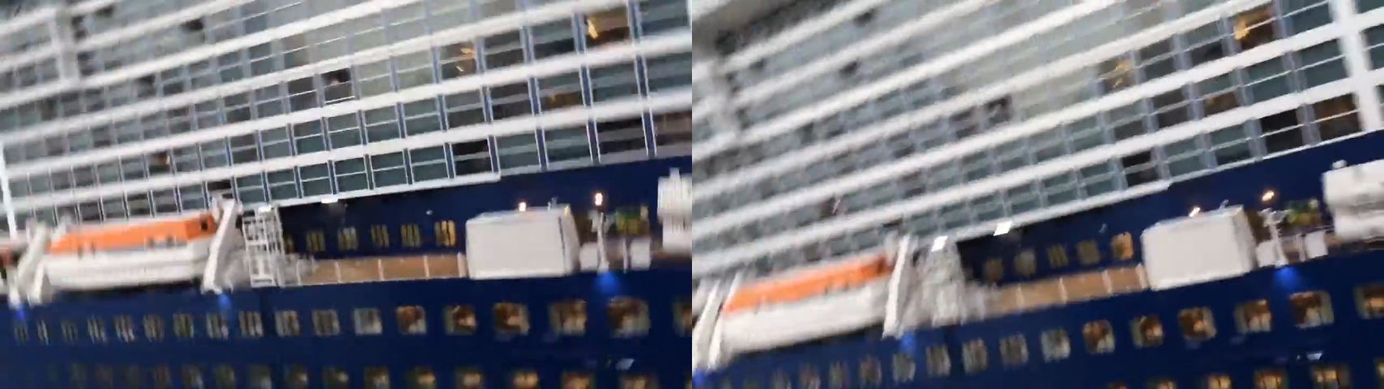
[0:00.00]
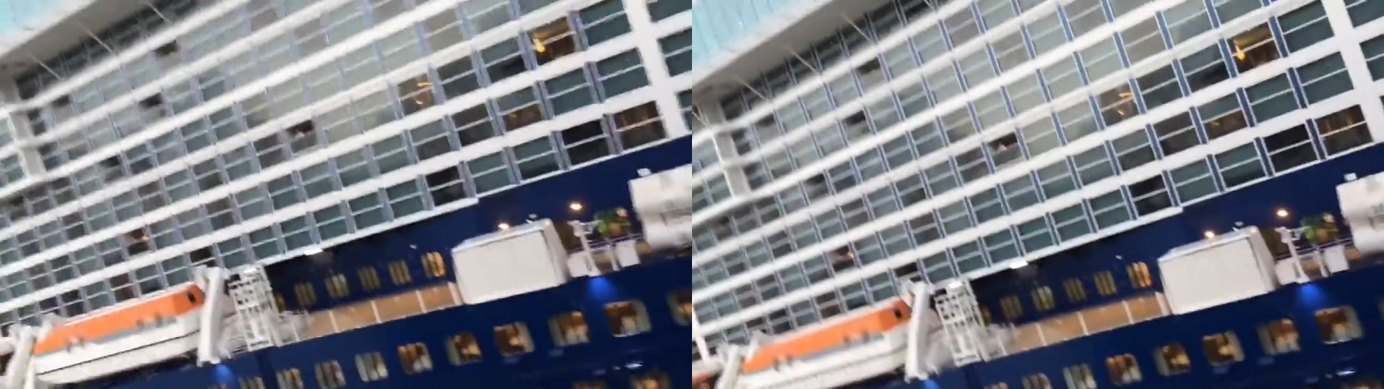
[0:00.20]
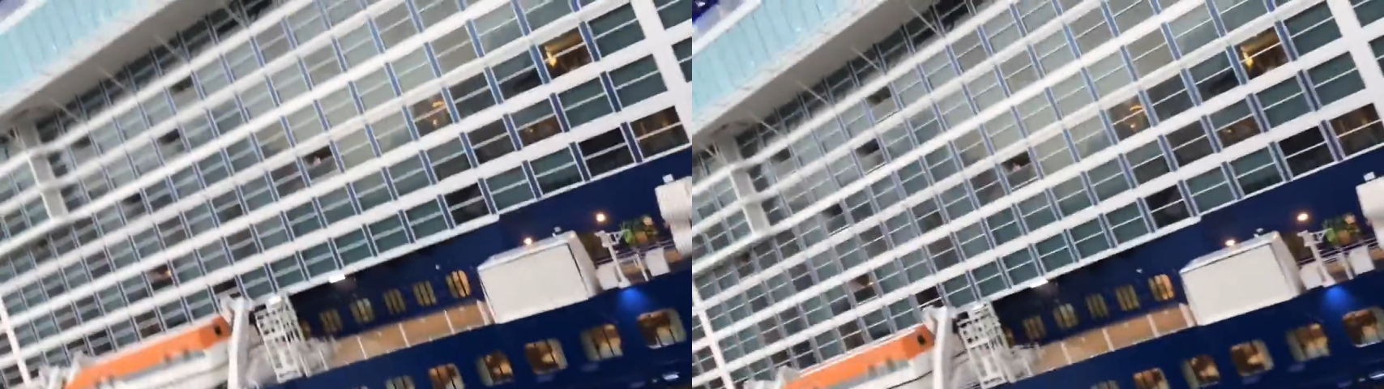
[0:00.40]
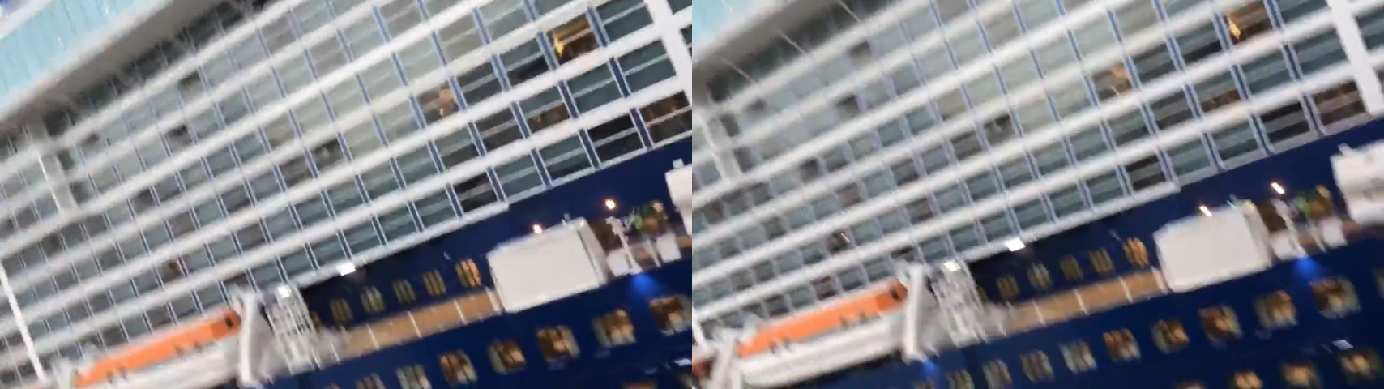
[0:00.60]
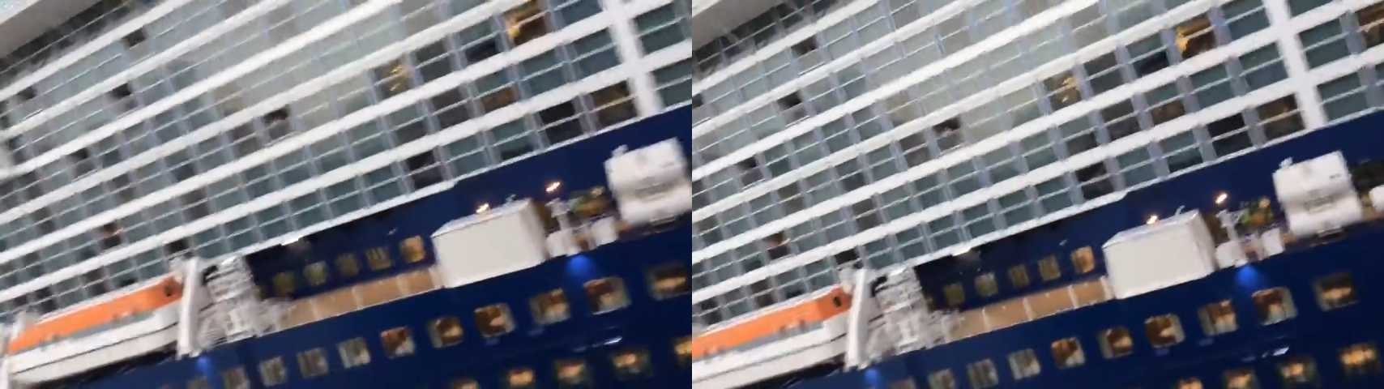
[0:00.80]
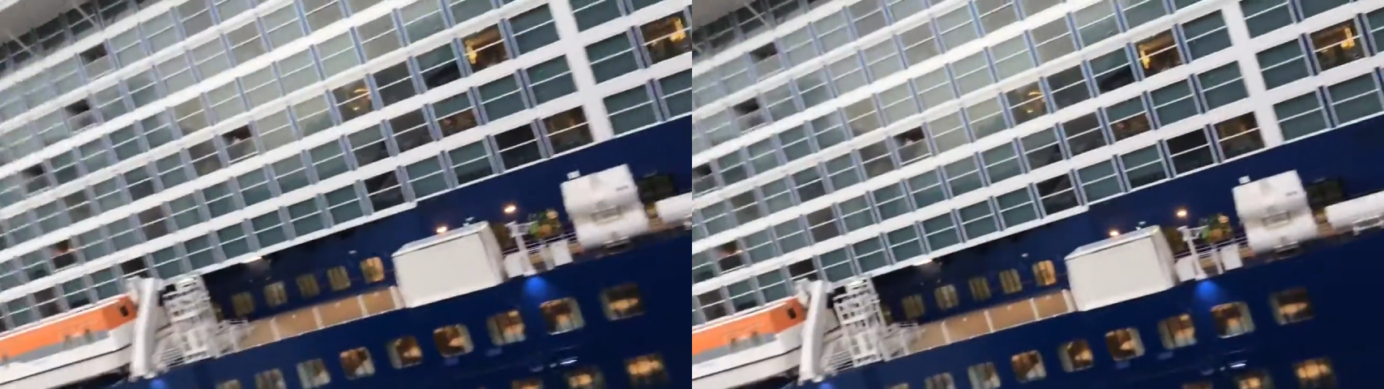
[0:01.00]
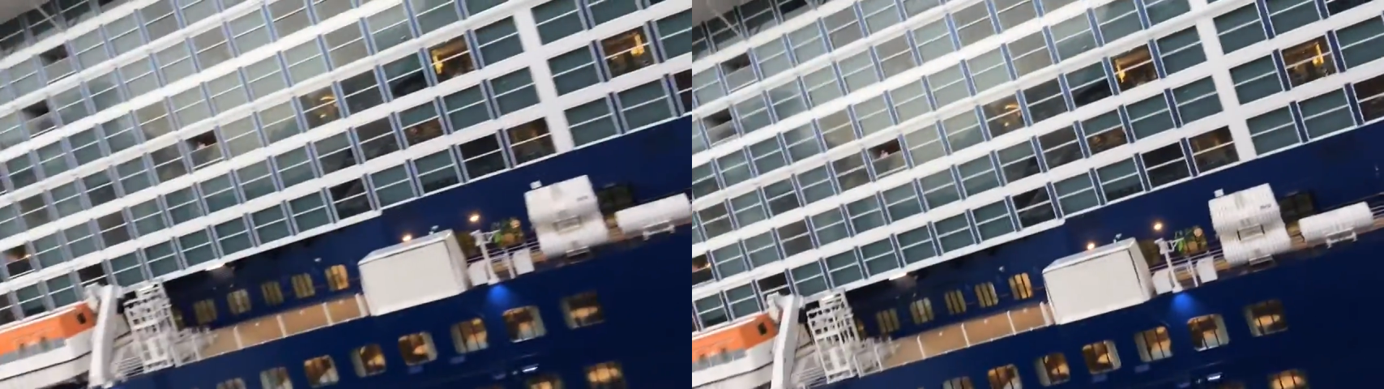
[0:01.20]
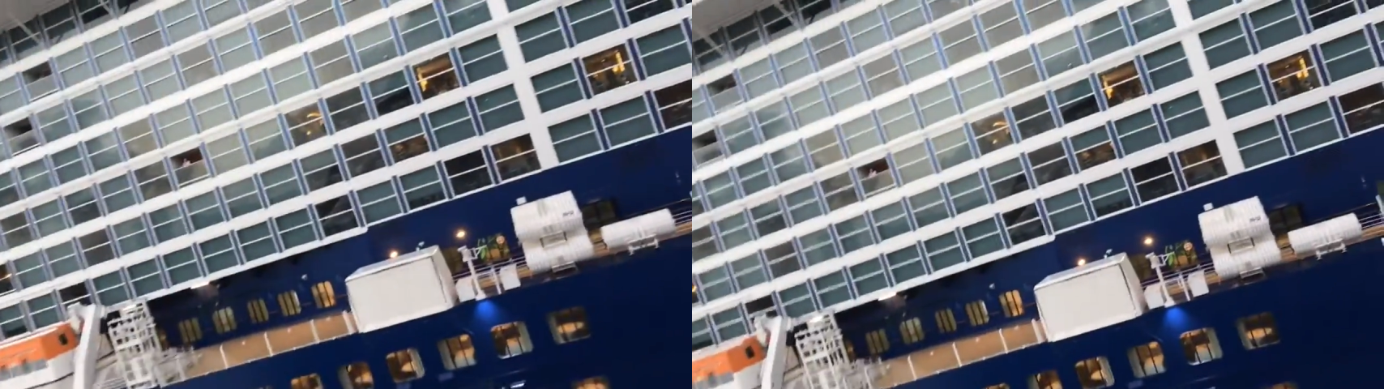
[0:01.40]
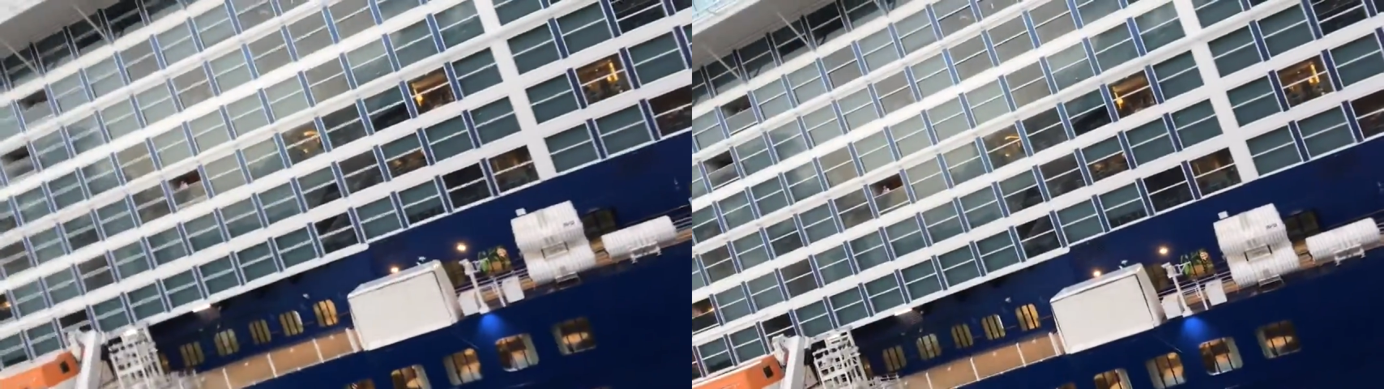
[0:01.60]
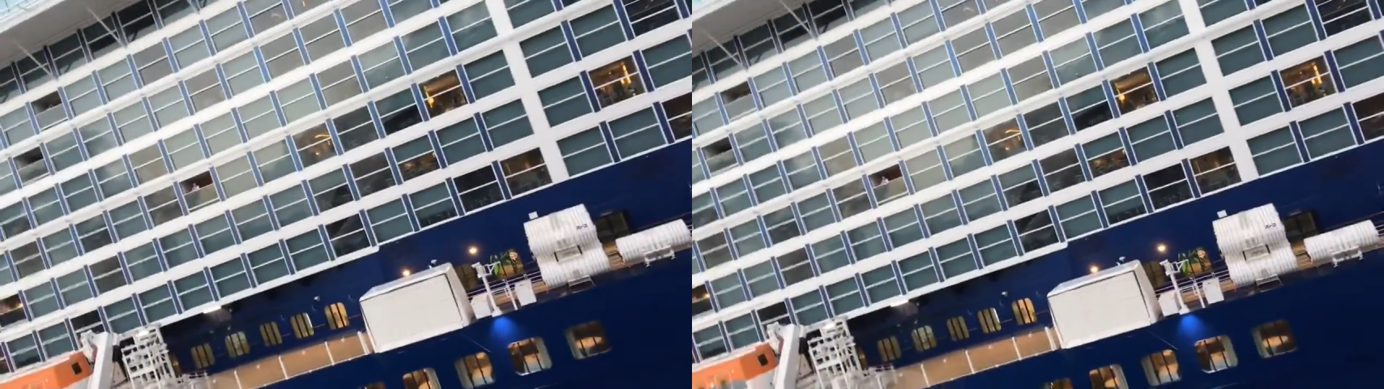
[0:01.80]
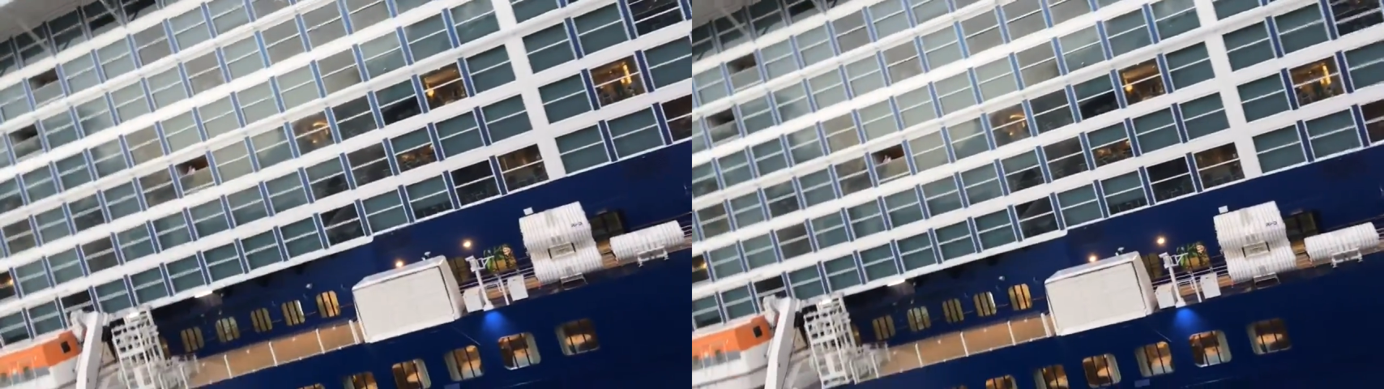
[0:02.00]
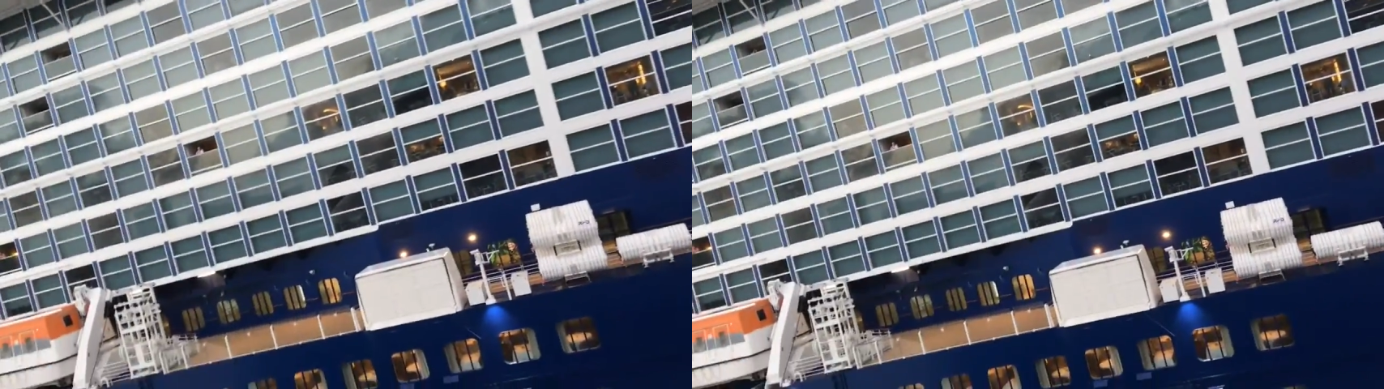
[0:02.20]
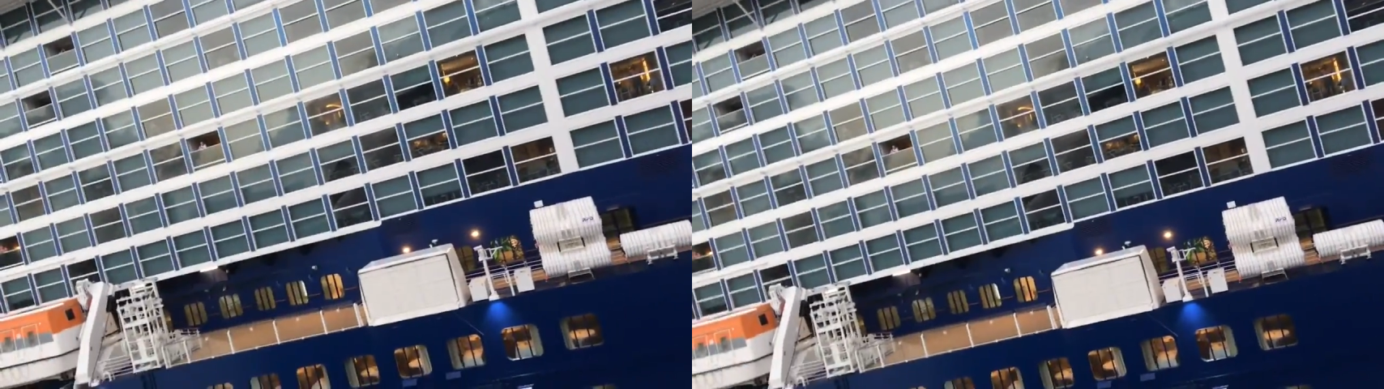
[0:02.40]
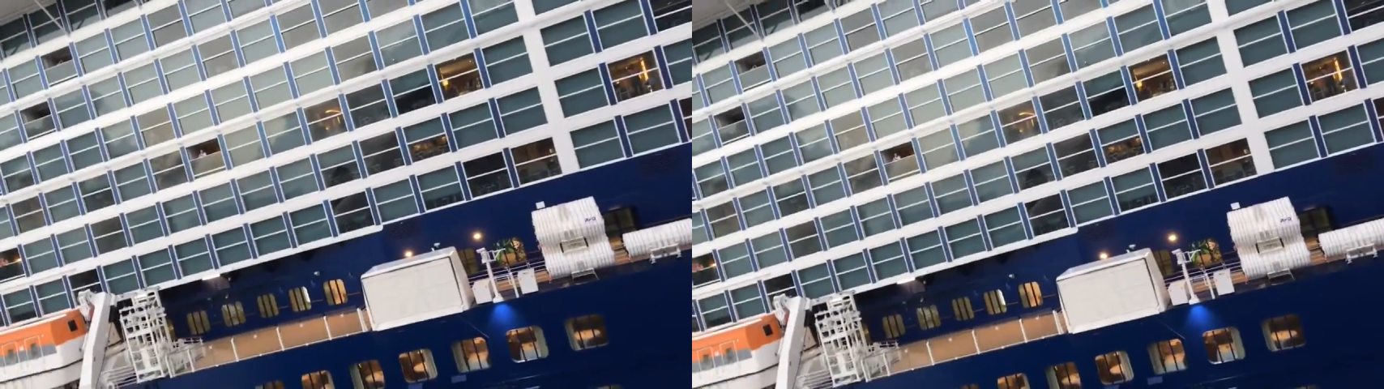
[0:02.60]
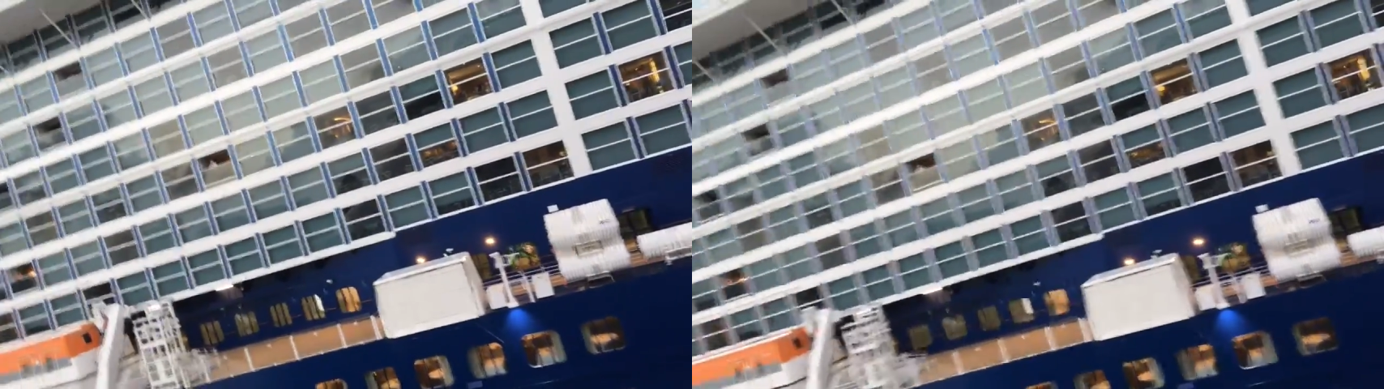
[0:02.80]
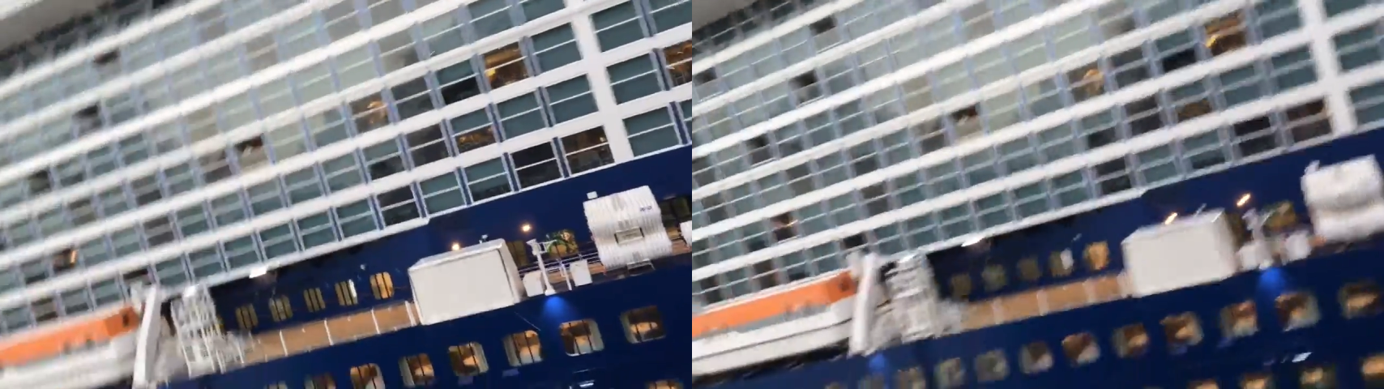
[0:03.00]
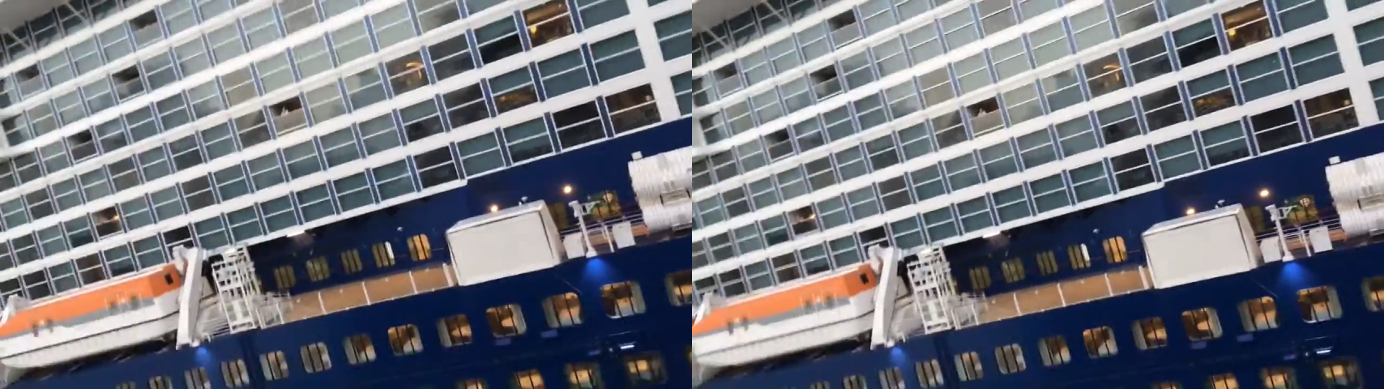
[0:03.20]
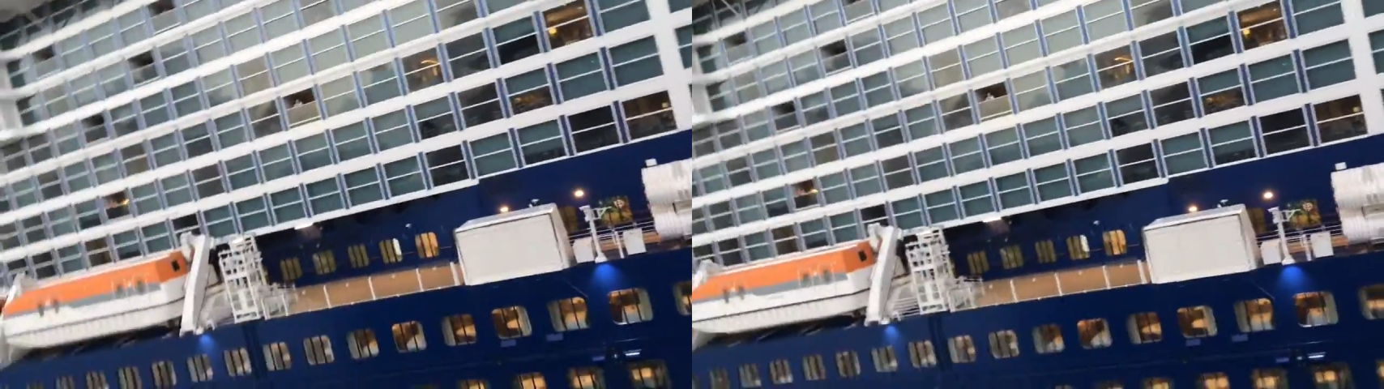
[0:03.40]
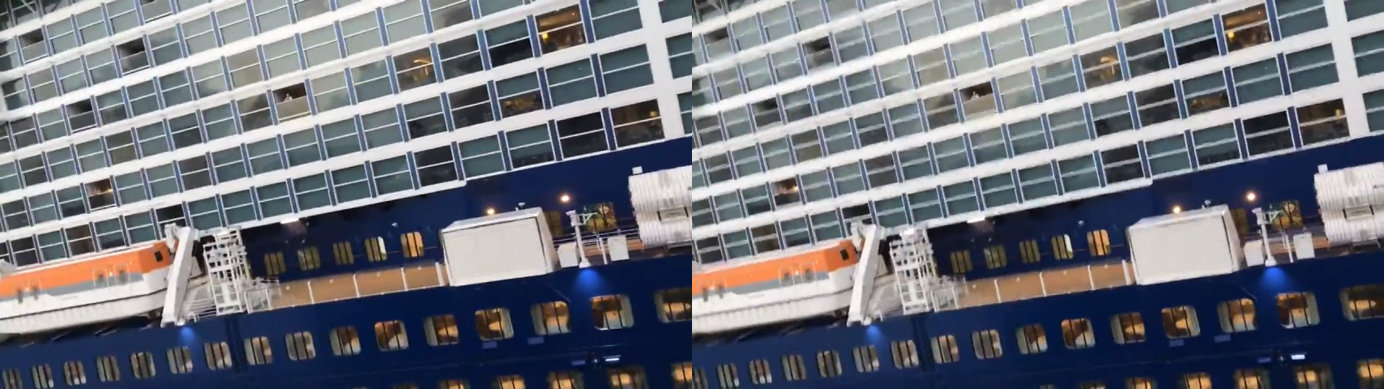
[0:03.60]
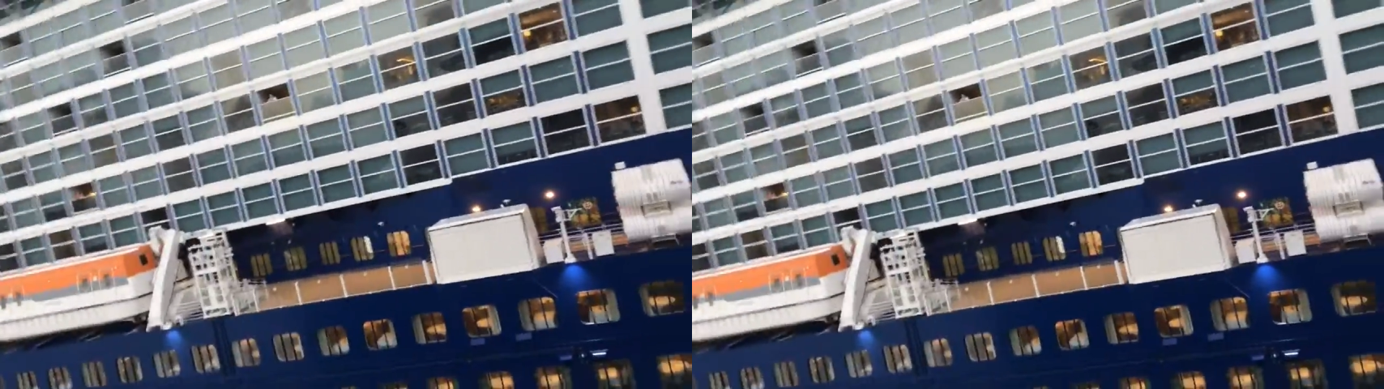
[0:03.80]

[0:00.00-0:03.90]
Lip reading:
[unreadable: no face in view]